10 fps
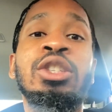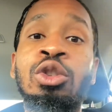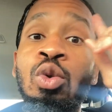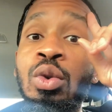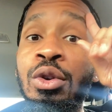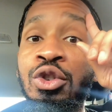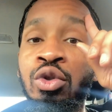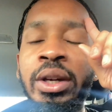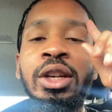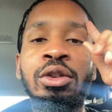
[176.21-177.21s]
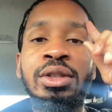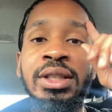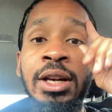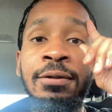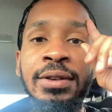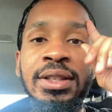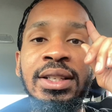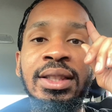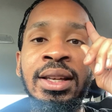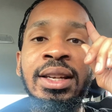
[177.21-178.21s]
You will trick yourself into
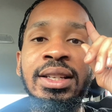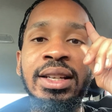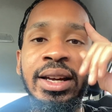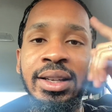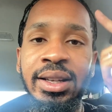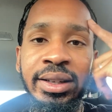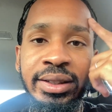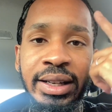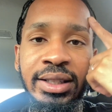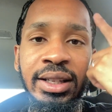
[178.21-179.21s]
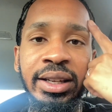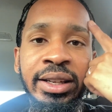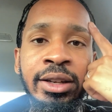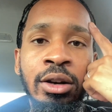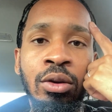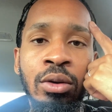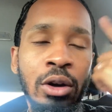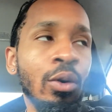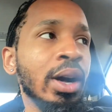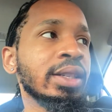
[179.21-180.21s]
thinking that that's the ego.
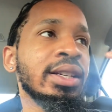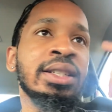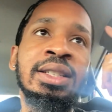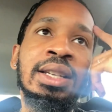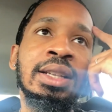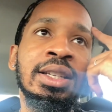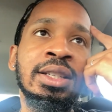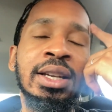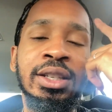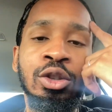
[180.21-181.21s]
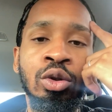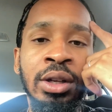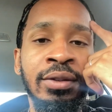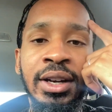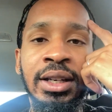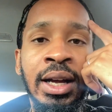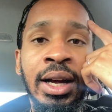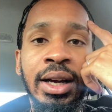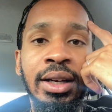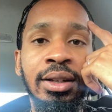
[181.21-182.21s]
Oh, I did this, I did this. You're living a
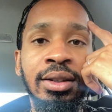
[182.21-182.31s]
lie.